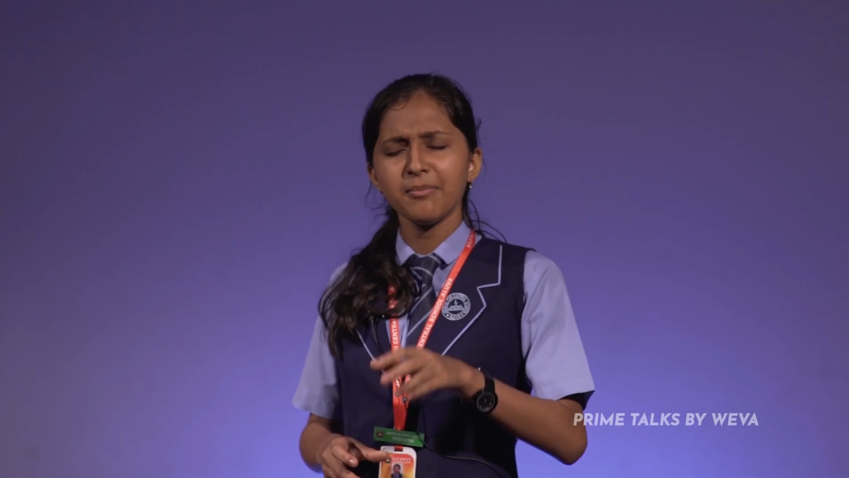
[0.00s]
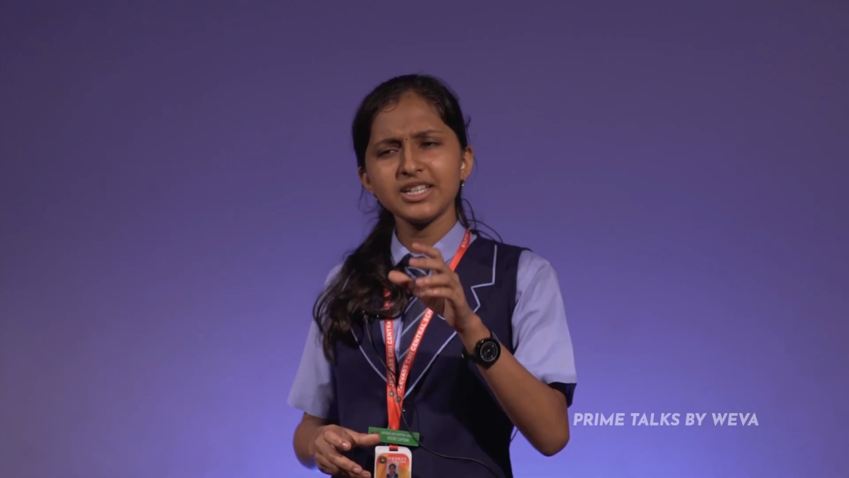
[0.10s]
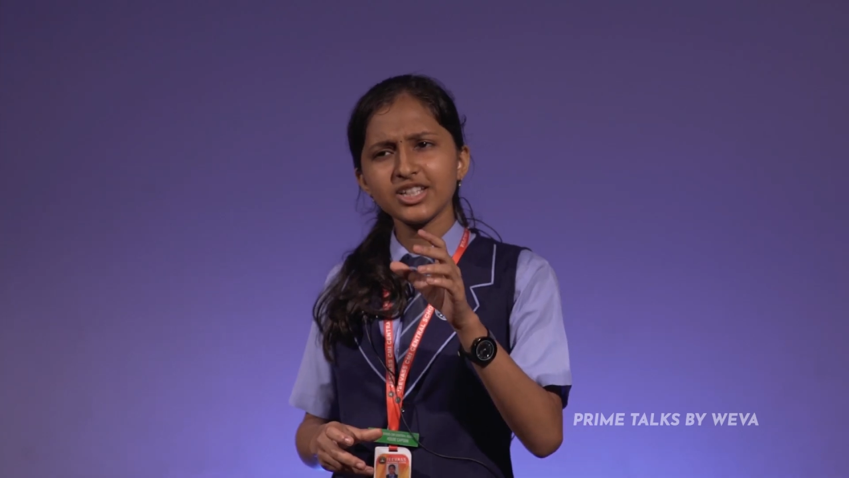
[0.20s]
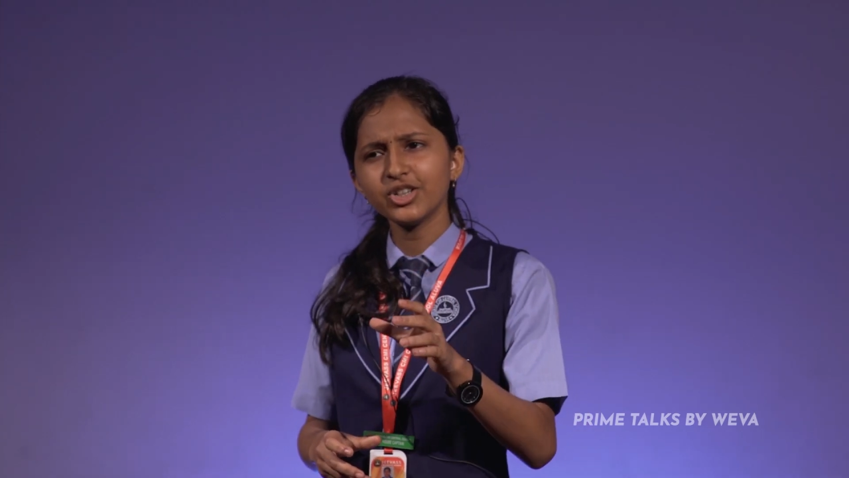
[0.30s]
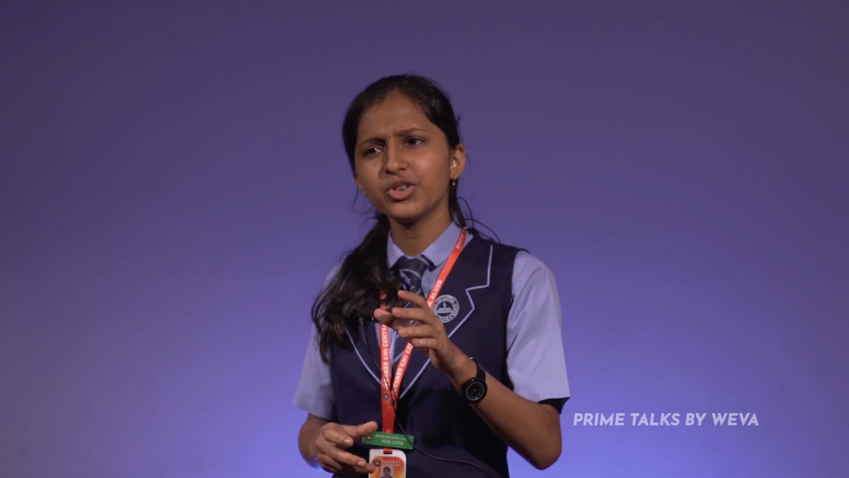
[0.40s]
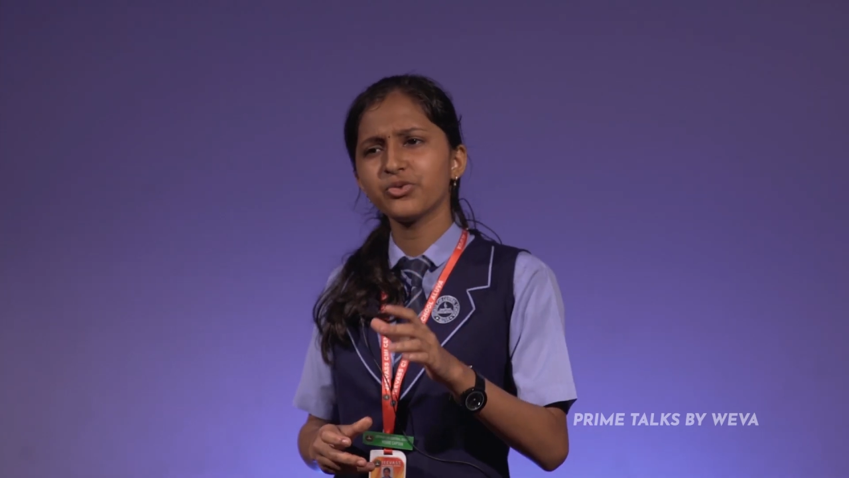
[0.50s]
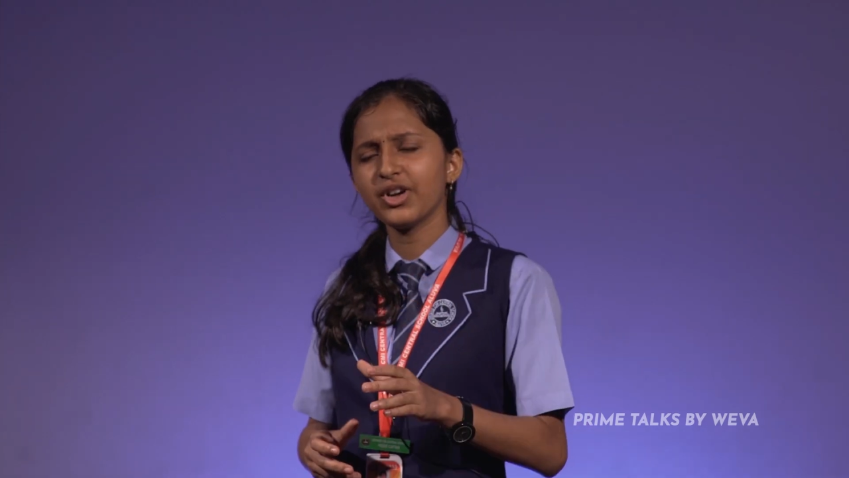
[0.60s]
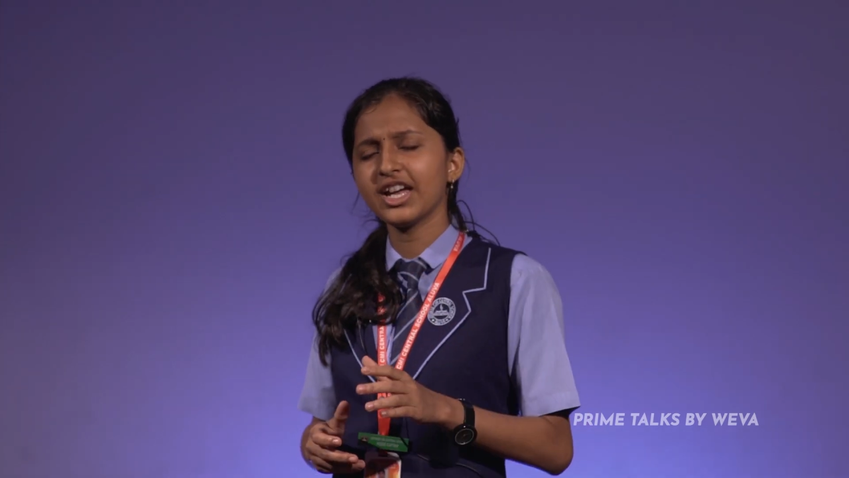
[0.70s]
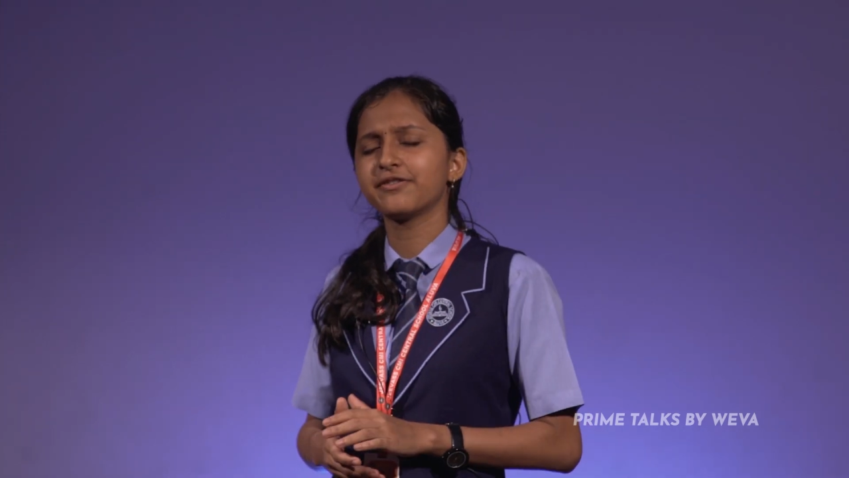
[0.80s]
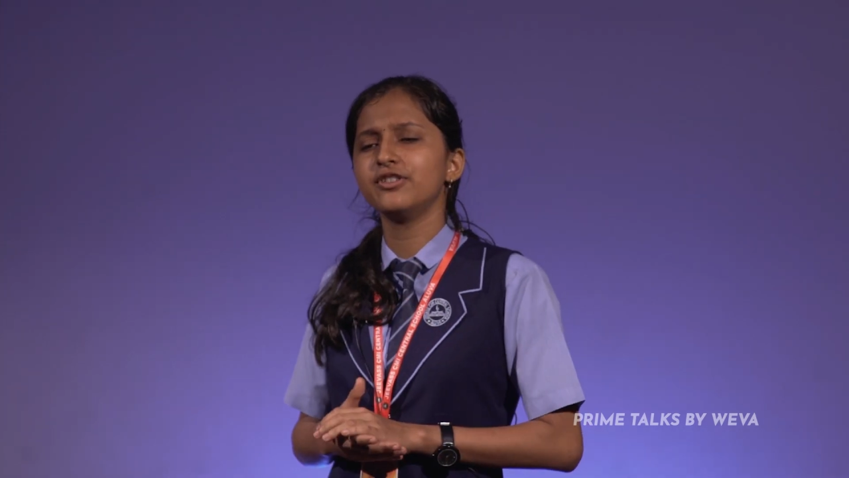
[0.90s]
But a good
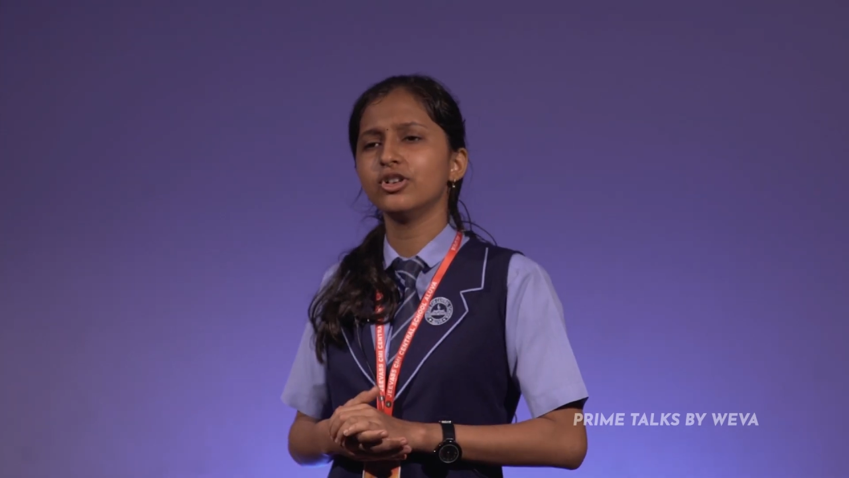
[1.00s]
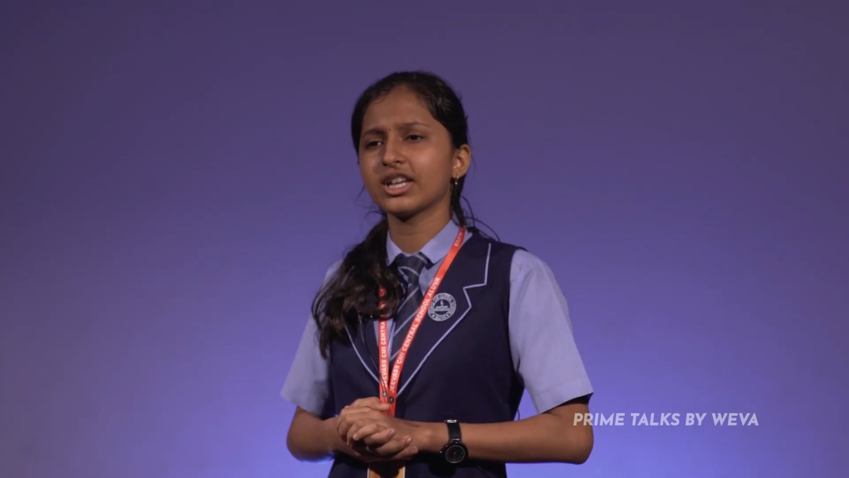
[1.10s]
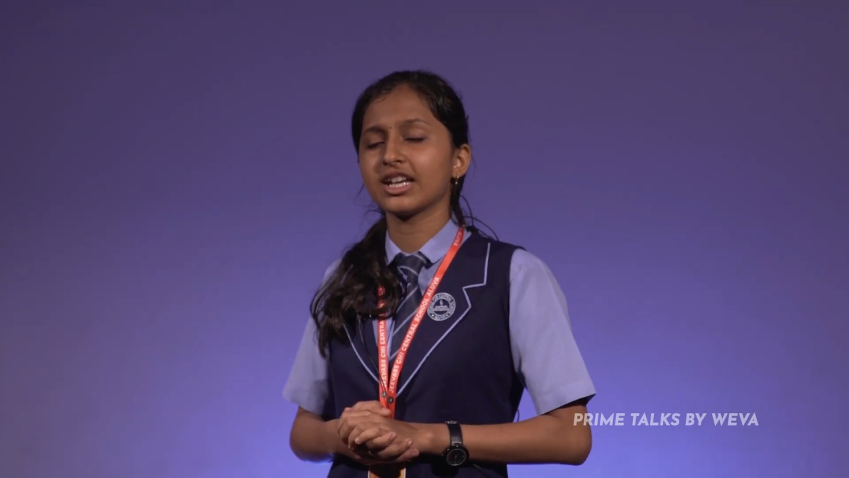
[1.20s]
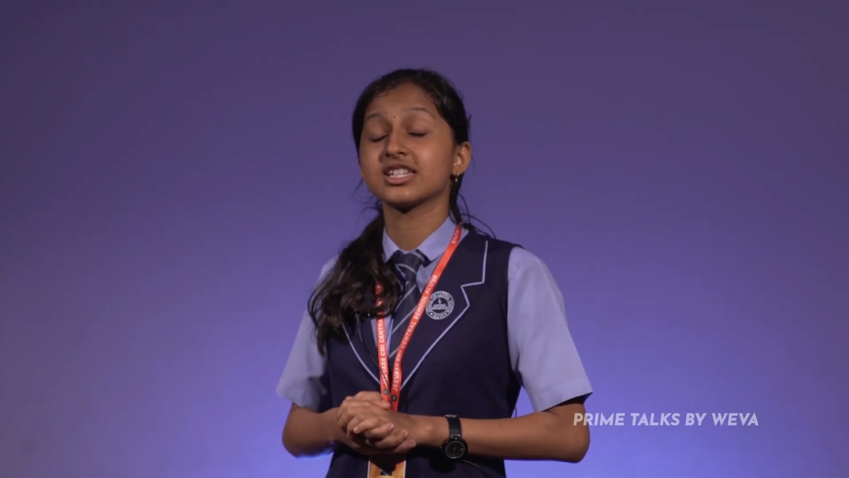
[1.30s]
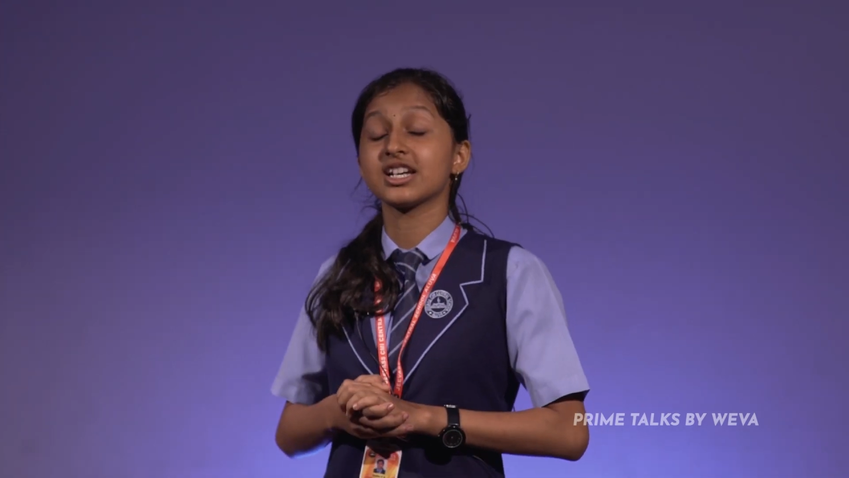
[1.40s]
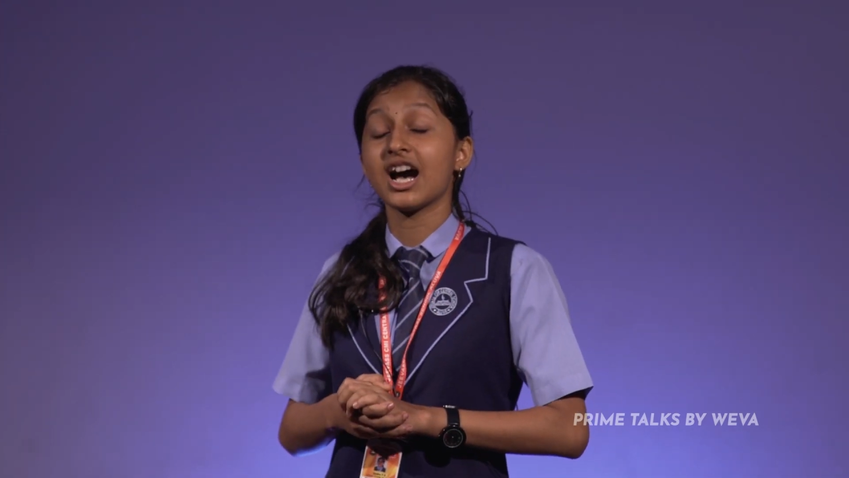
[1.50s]
way of looking at